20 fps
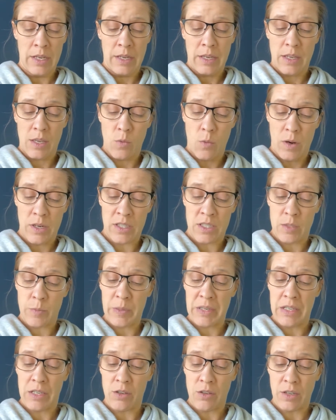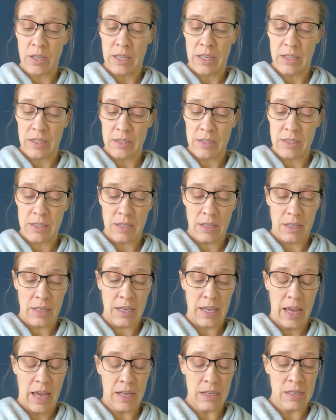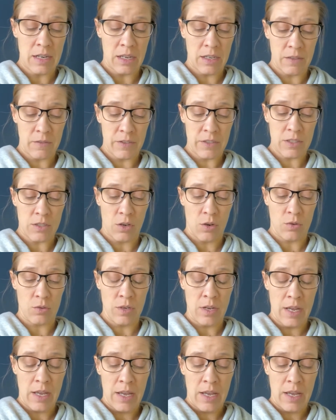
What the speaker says: He wanted to be near kids. He had none of his own.